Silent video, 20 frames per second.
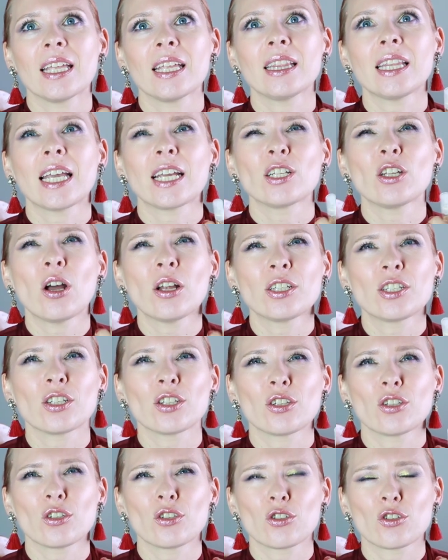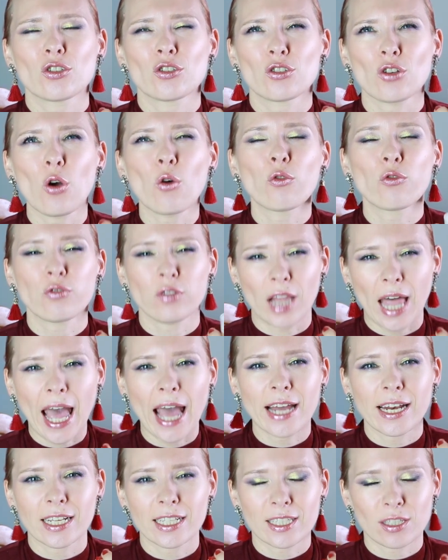not so
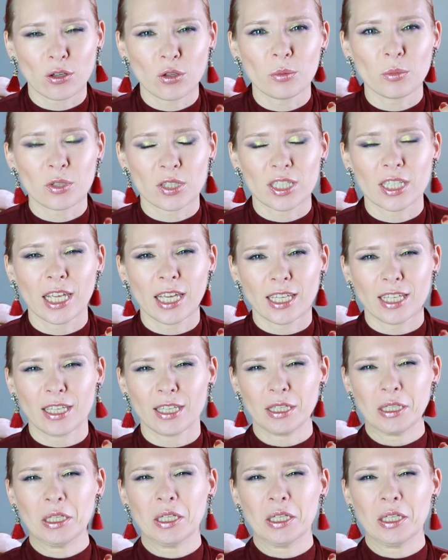flat, it's almost like